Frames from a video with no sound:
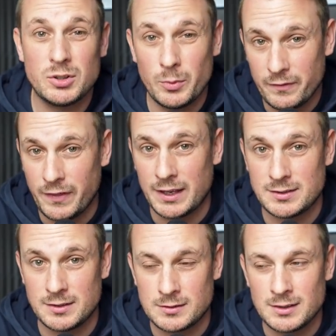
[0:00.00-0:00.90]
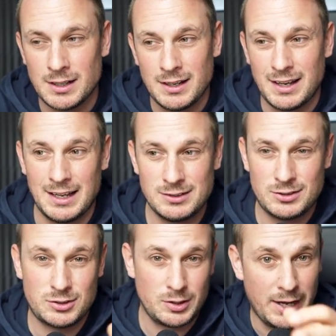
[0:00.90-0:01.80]
to investors, and
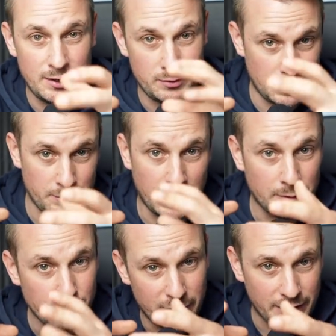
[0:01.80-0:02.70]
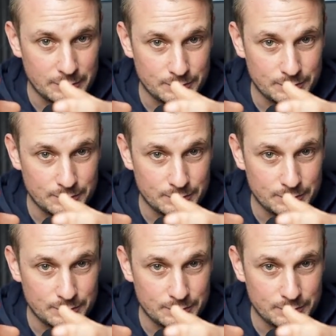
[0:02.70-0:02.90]
somehow they make money.